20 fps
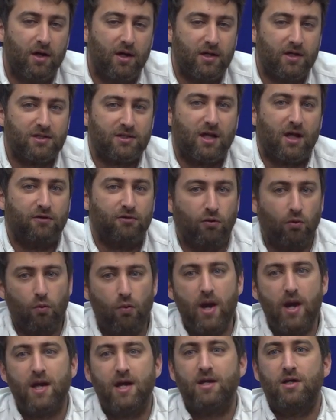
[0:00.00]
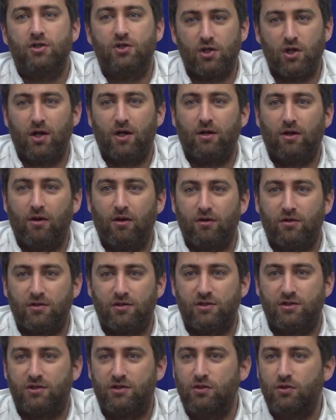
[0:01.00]
is that the way
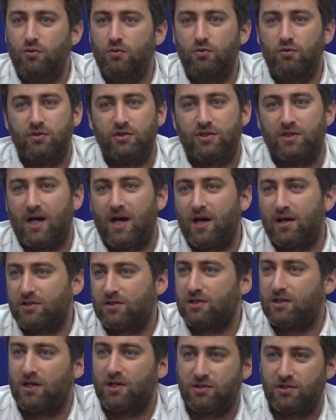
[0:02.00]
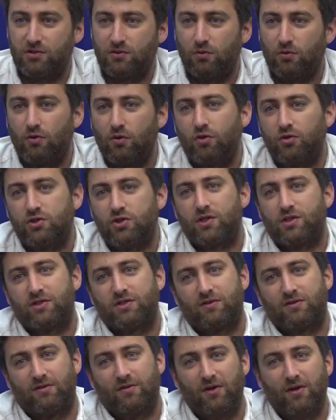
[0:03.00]
journalists use access to not
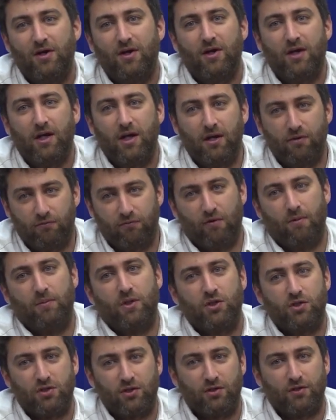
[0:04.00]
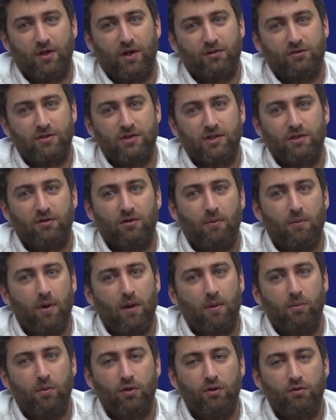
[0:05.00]
just information that is in the
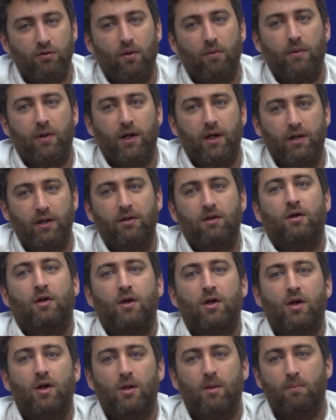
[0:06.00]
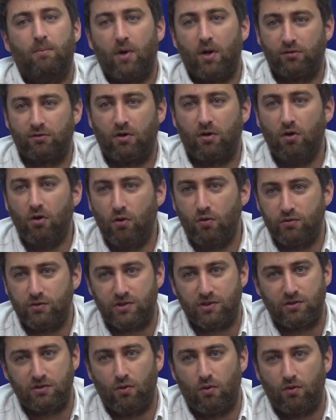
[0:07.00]
public domain, but closed
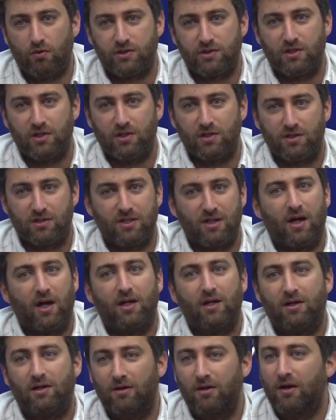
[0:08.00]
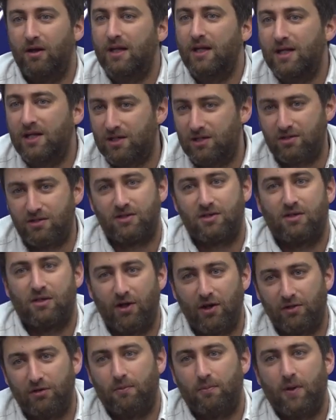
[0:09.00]
sources like leaks,
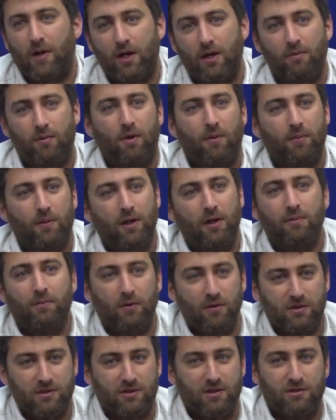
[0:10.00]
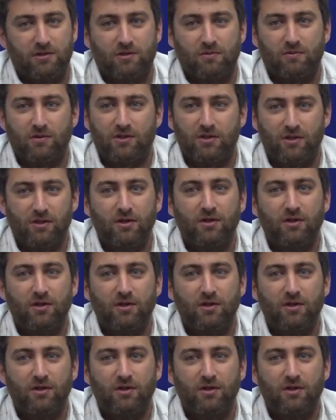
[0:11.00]
like the Panama Papers and Swiss